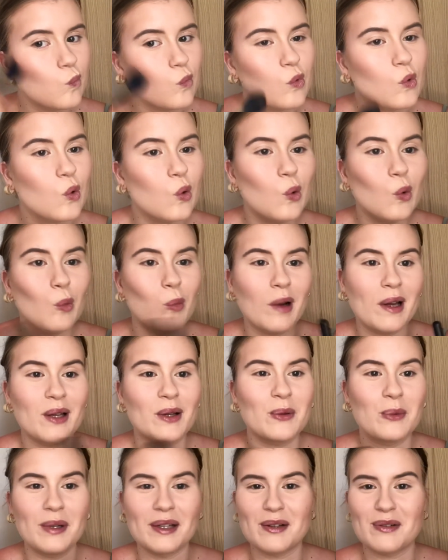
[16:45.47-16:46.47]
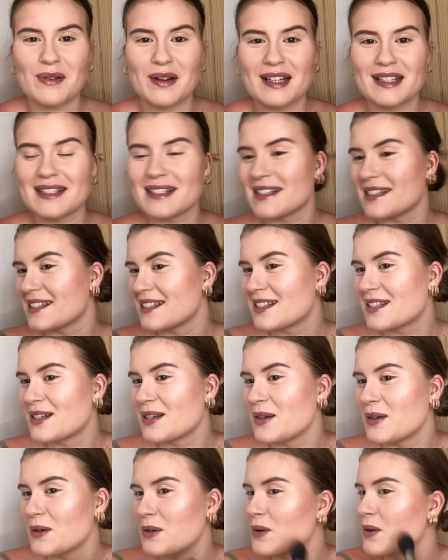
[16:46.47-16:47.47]
Or make weird faces to
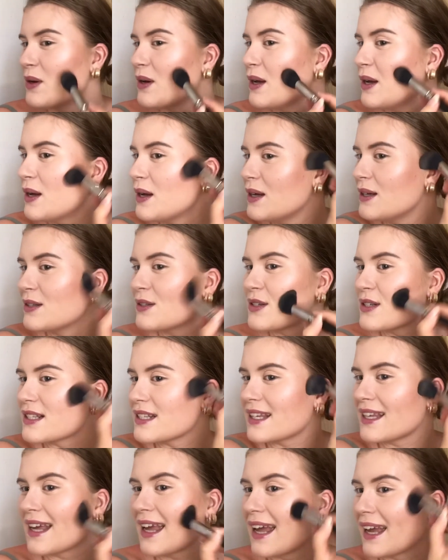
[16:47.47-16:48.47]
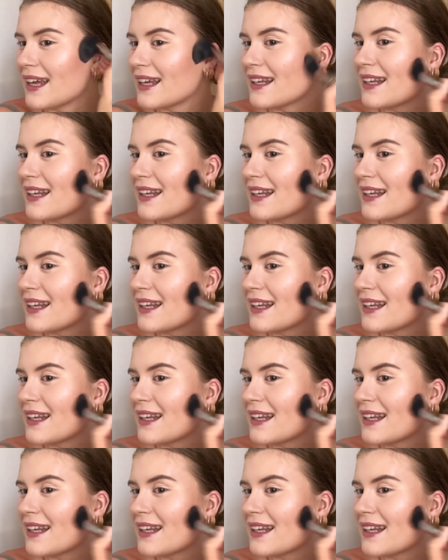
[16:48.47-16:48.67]
just get